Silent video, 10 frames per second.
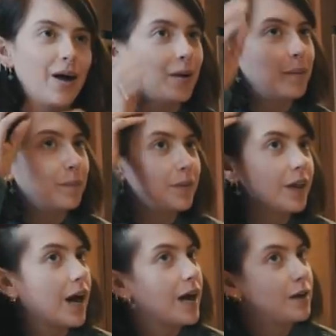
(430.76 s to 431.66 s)
um,
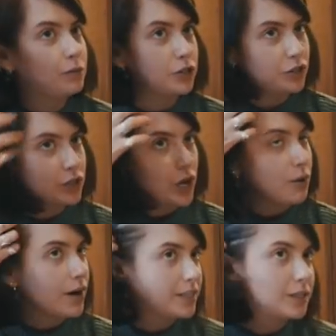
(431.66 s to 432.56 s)
I'm just
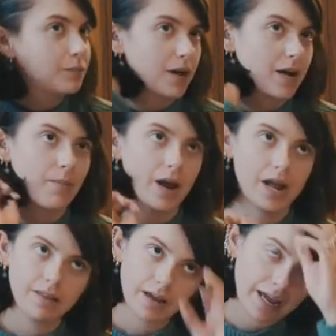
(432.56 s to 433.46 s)
so uninspired
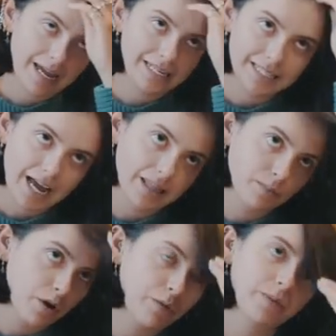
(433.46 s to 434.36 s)
by it at
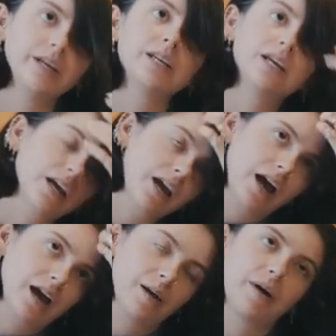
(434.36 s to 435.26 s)
the moment.
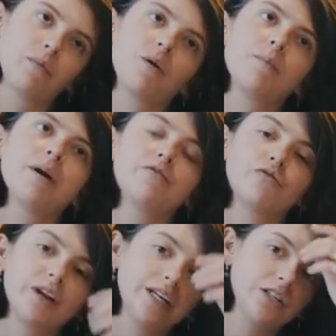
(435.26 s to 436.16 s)
Um, I want my
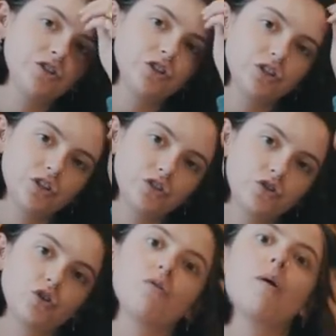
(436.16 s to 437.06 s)
fringe
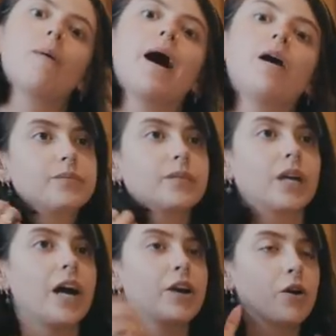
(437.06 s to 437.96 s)
to grow out.
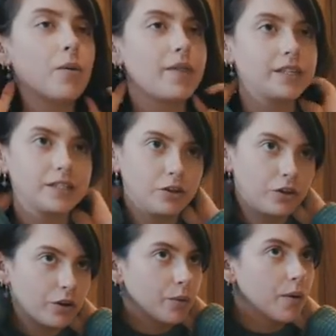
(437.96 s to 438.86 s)
I don't know whether
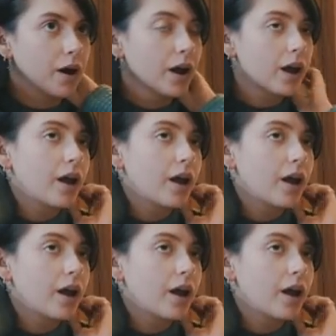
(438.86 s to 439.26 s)
to